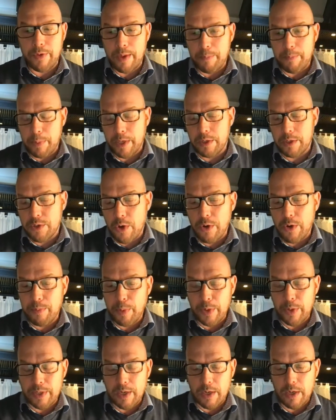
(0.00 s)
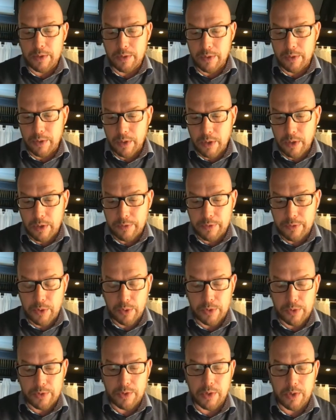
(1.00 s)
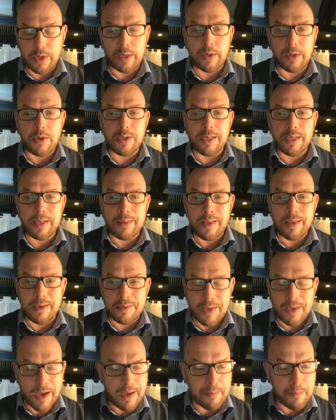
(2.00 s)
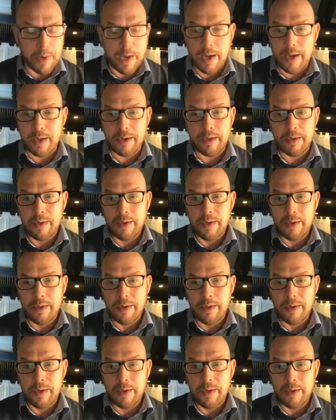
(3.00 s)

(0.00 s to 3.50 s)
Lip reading: a big choke point out on your golf course, you cannot get that time back.